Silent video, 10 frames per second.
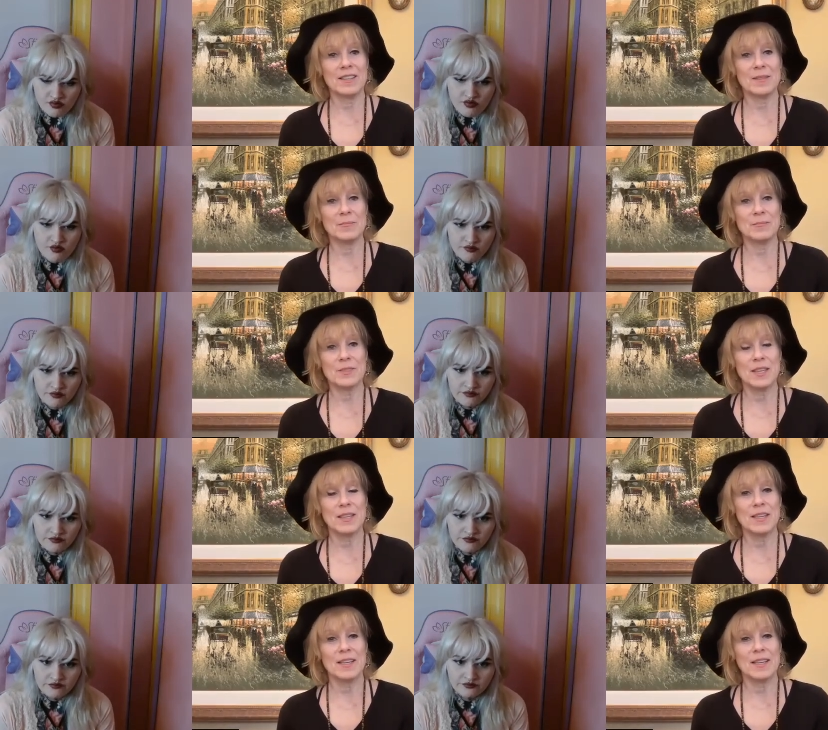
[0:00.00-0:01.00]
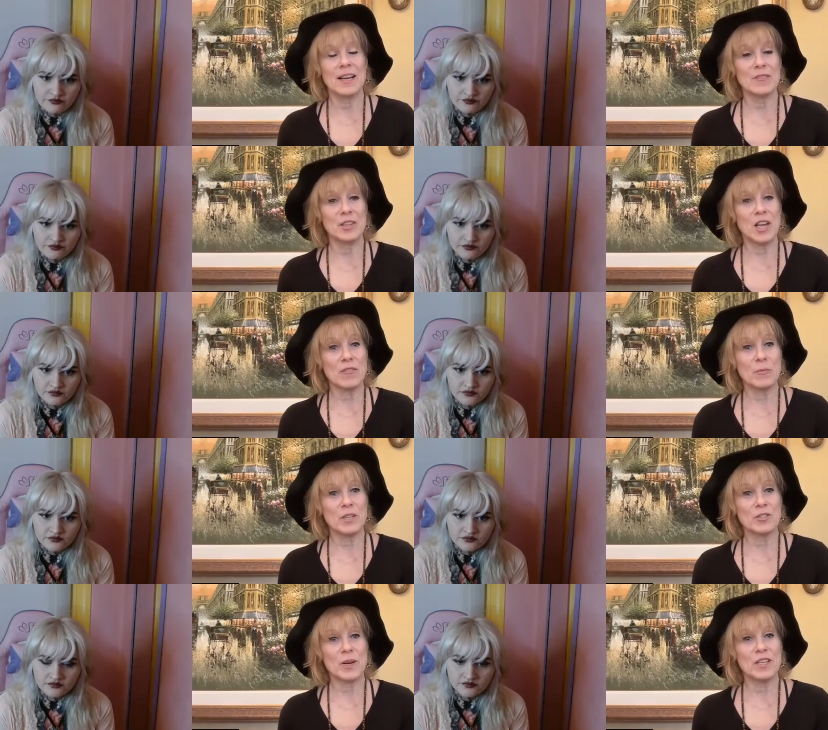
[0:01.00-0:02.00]
Speaker 1: um, a kind of a love
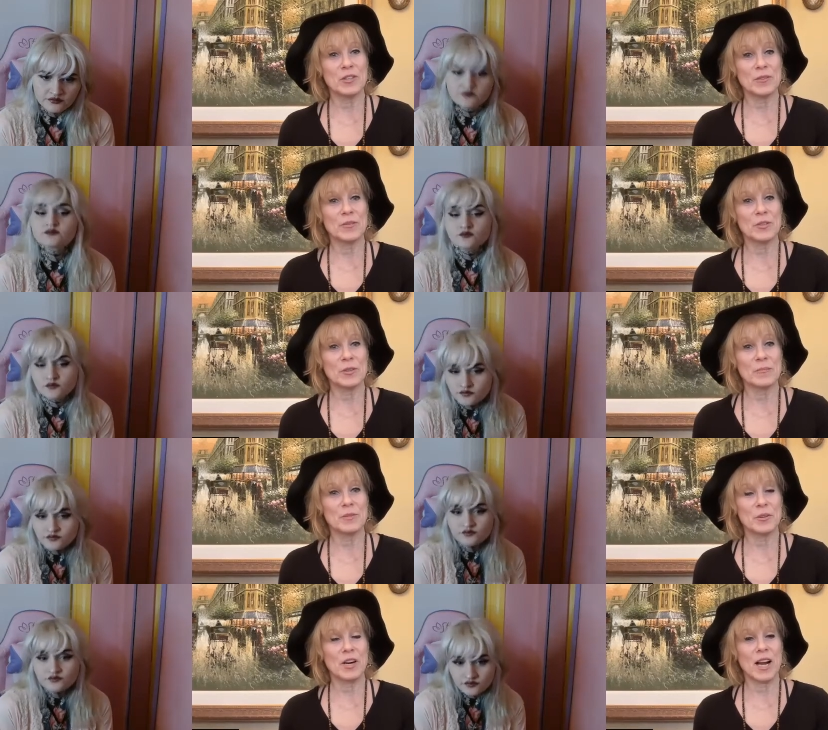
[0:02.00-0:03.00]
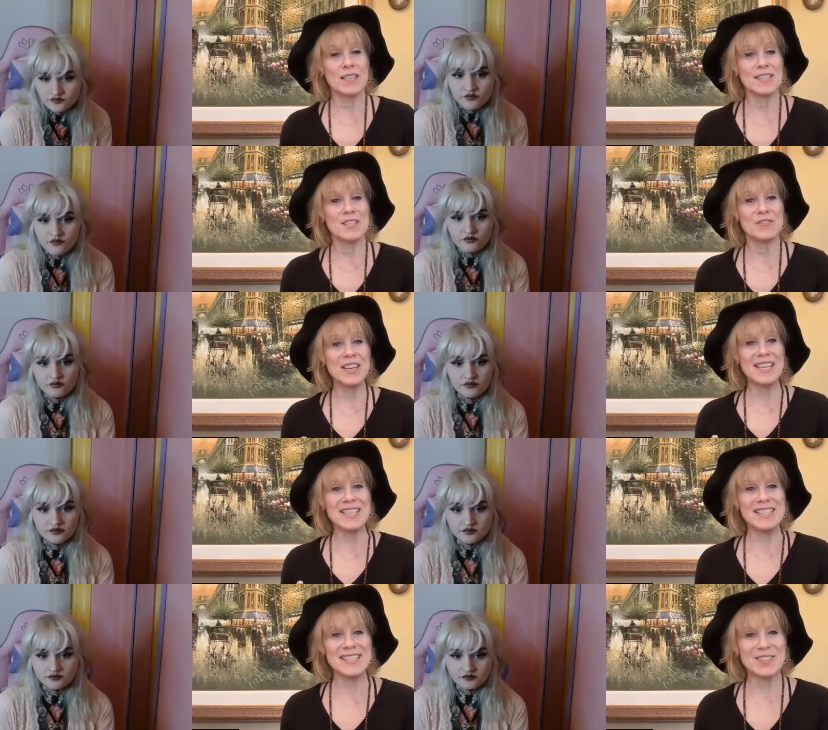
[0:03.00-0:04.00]
witch right your your your goddess is
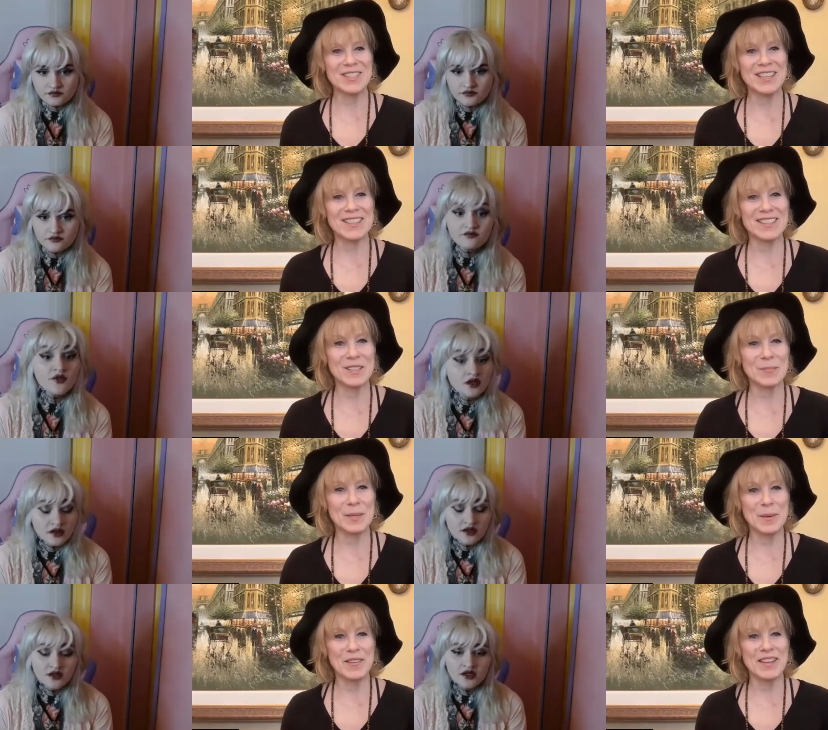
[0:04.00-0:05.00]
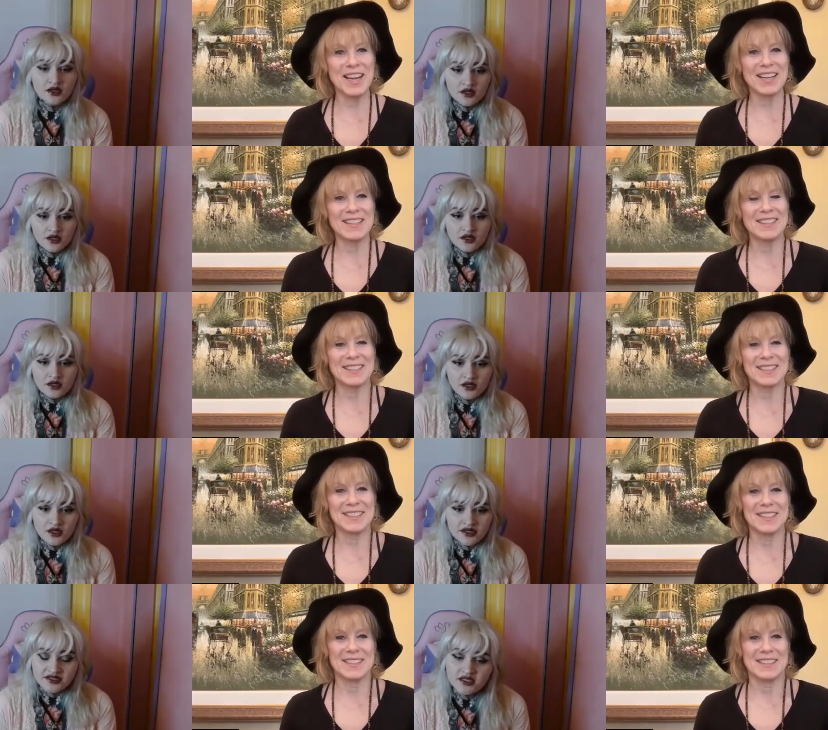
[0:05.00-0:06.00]
venus so tell us a little bit about that
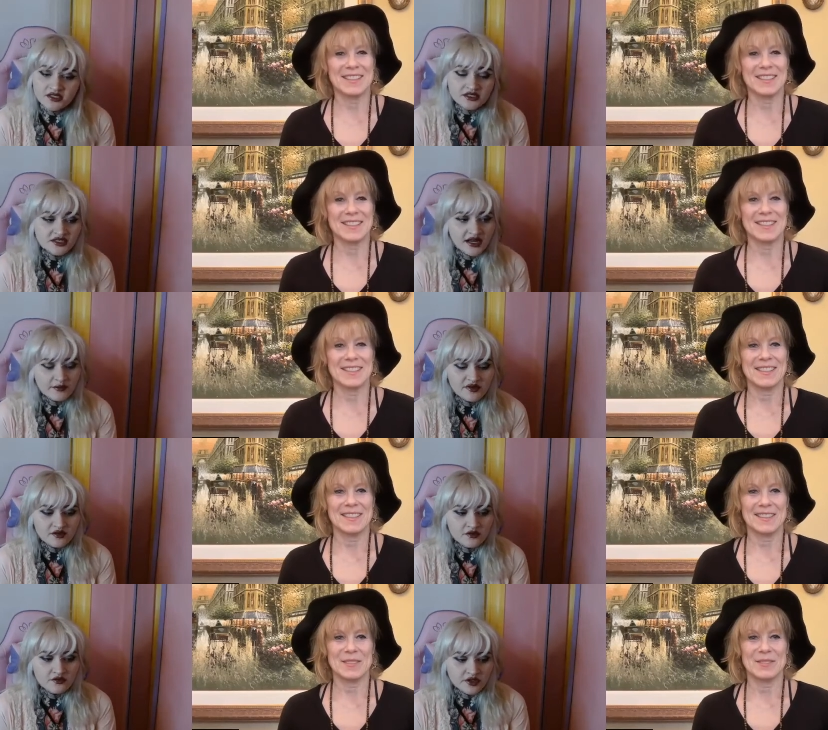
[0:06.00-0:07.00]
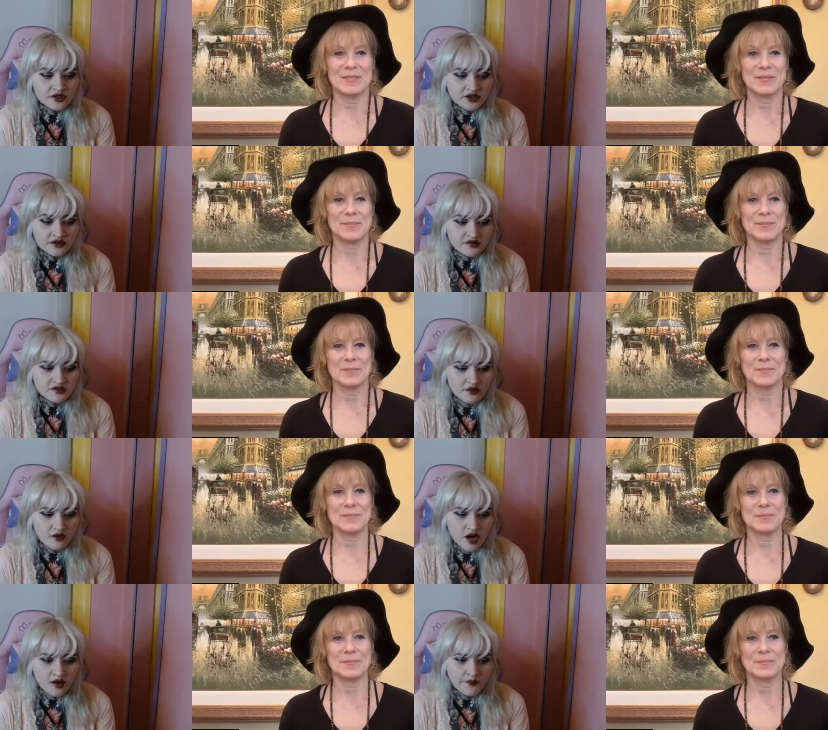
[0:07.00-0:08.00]
Speaker 2: yeah absolutely so
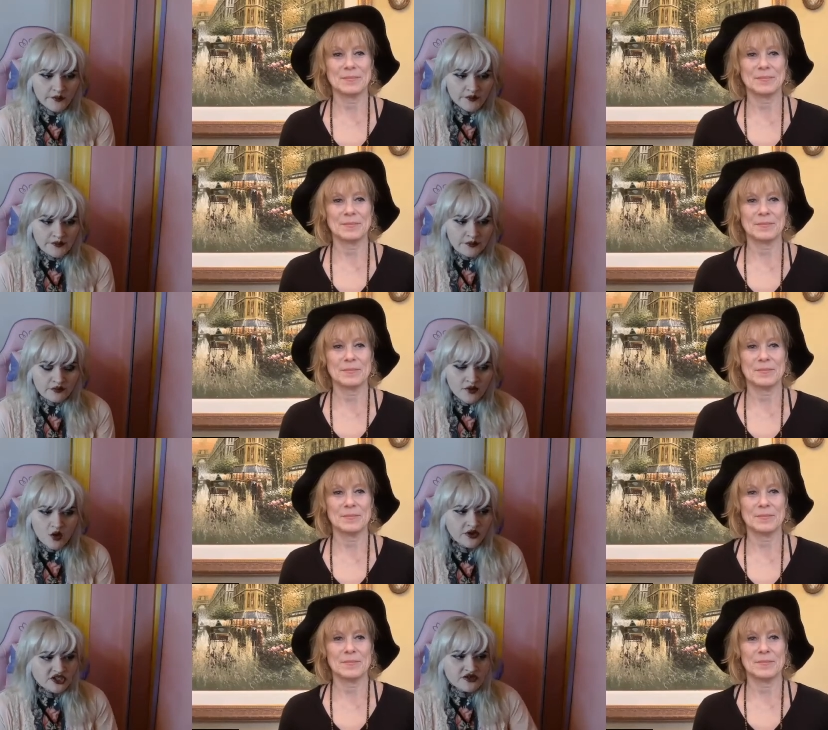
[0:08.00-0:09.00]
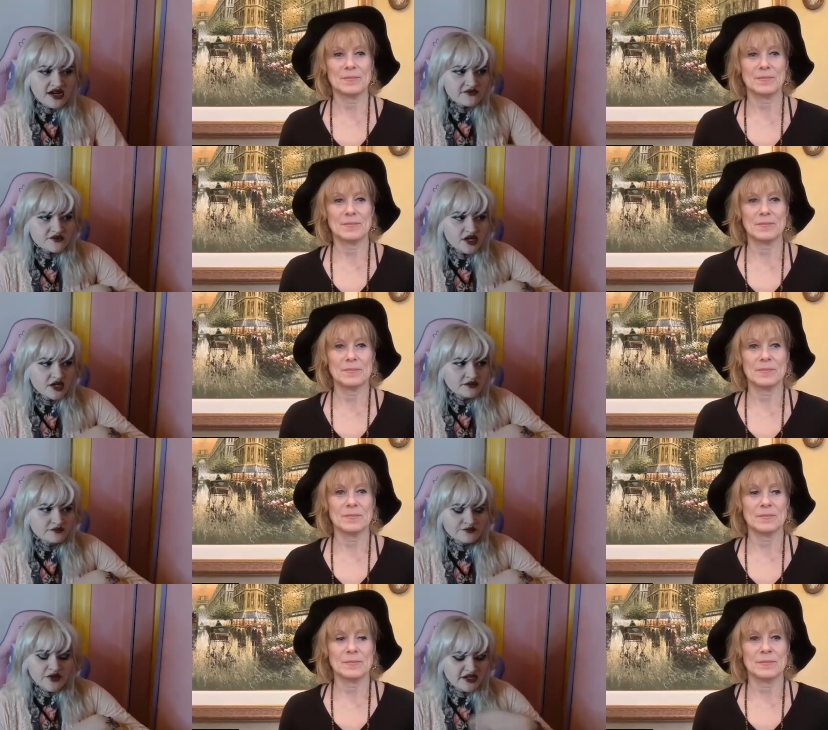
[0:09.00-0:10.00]
um witchcraft uh,
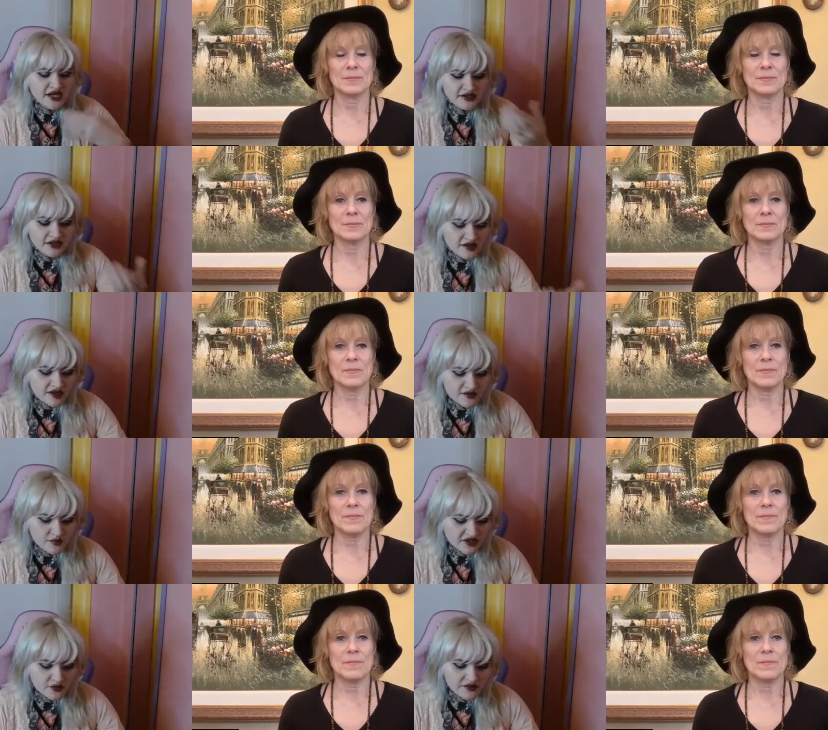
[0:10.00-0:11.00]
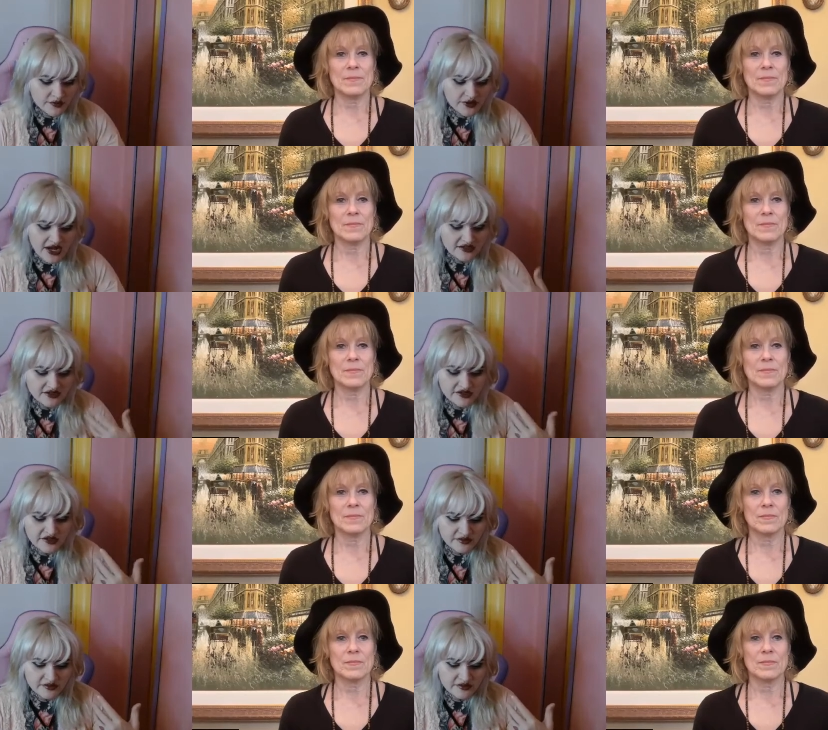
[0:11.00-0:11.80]
again it, it's much more of a practice